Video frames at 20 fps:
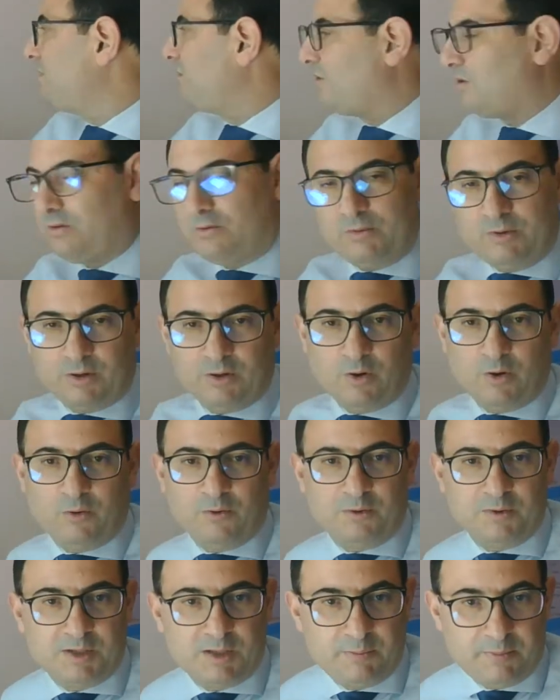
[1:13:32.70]
or we will
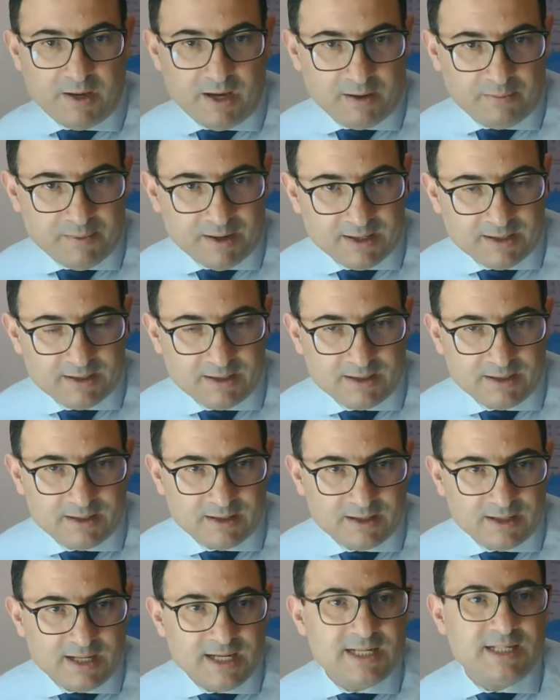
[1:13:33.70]
go Spearman,
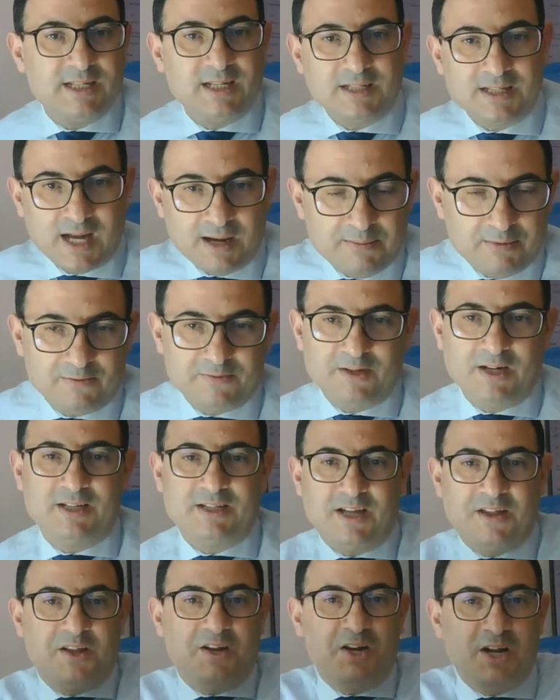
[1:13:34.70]
is the type of
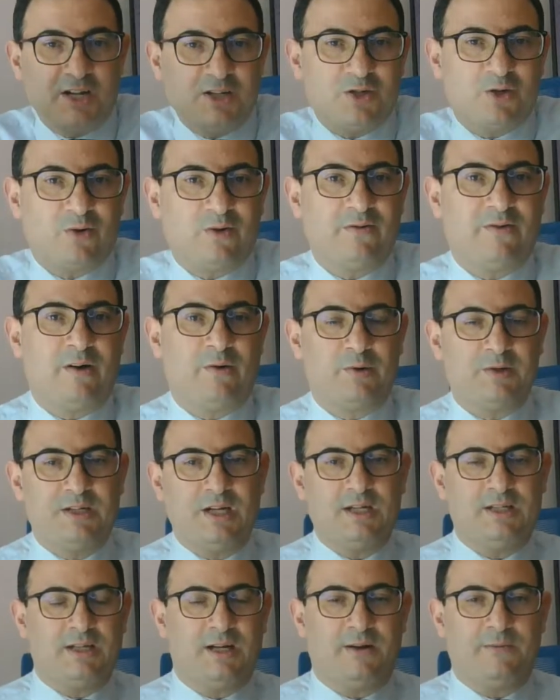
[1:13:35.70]
data, the nature of our
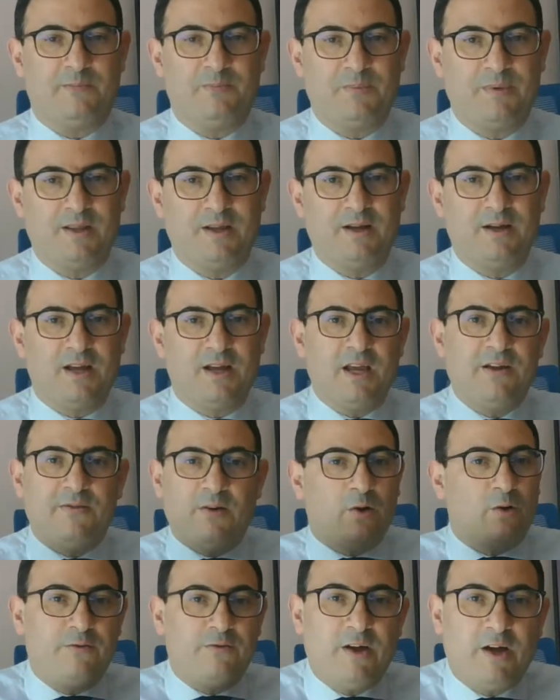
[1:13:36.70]
data. If
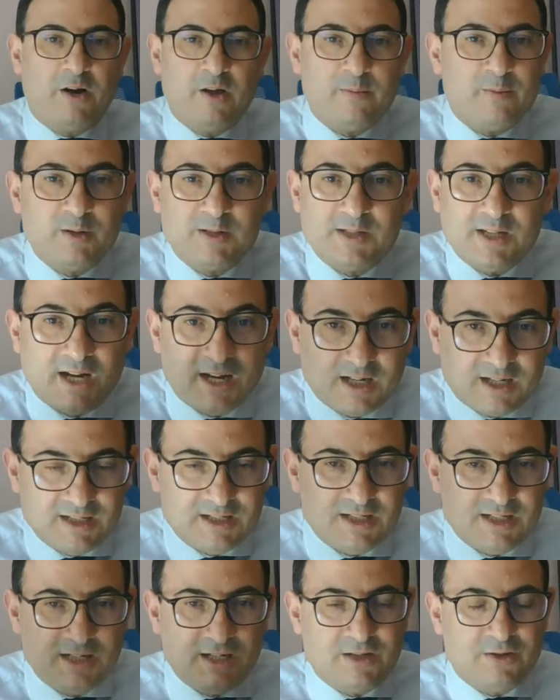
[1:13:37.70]
our variables are
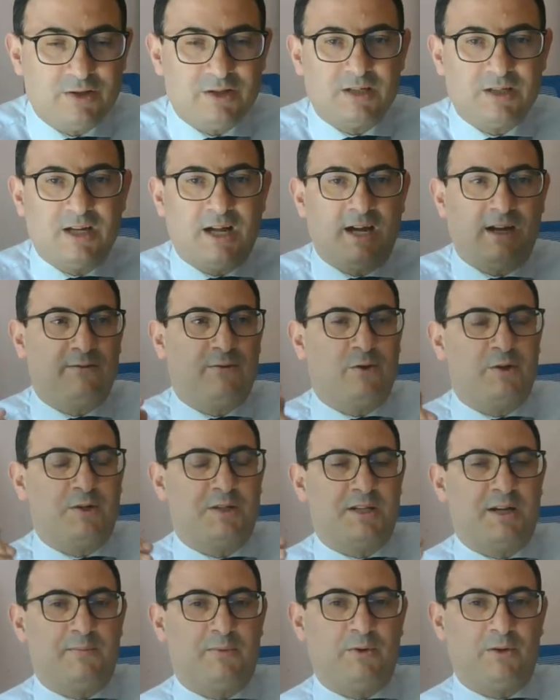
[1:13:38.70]
continuous, like, for
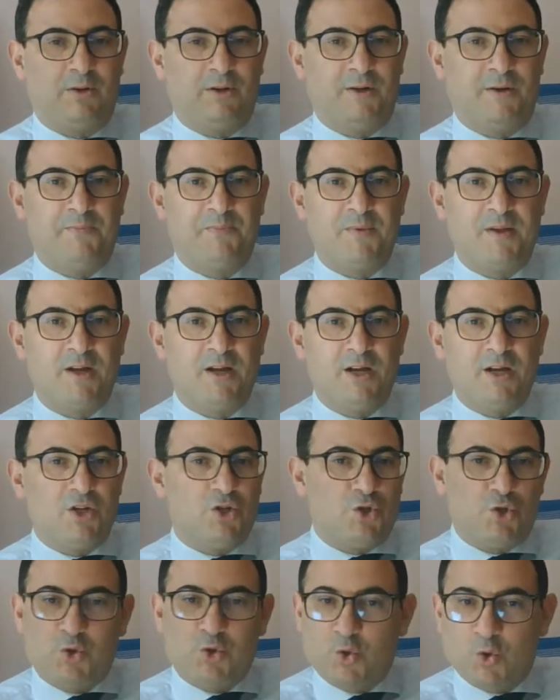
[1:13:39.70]
example,
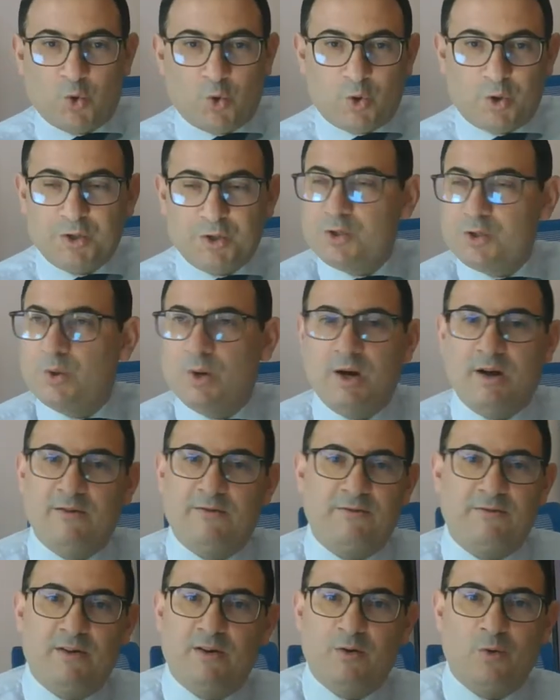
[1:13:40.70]
scores, you
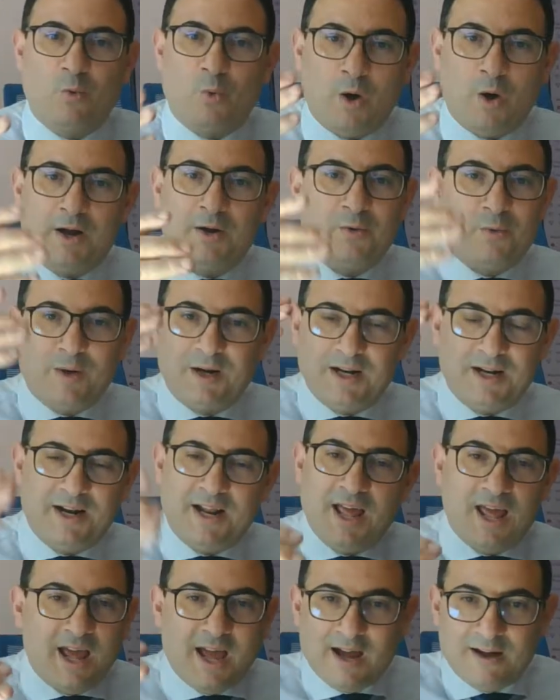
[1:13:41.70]
have 1,
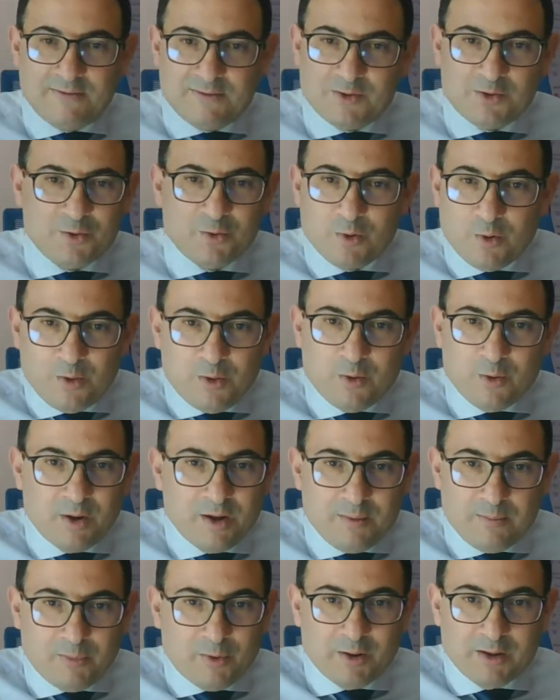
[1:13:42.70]
1.5, 2,
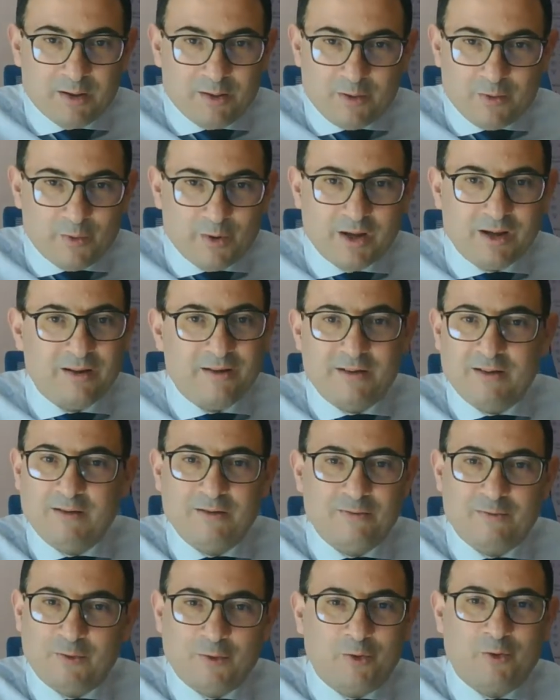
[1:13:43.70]
3.3,
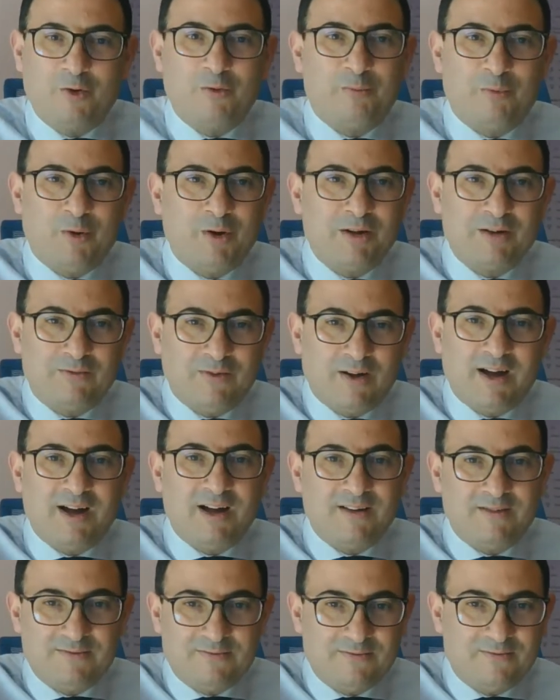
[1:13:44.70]

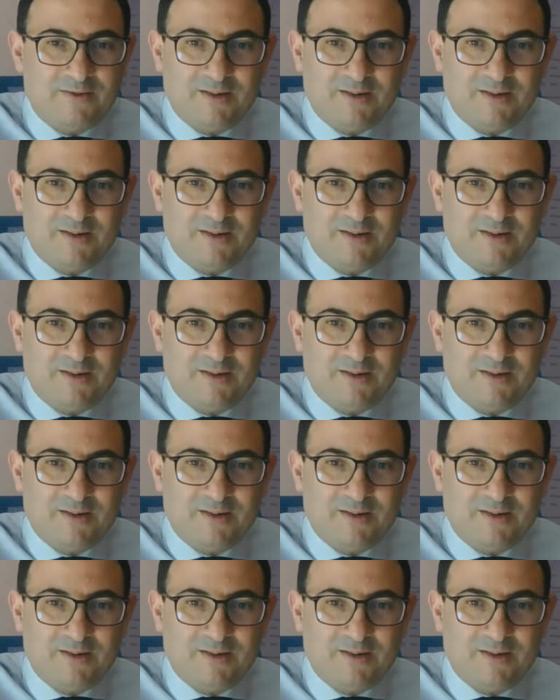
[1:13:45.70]
4.5,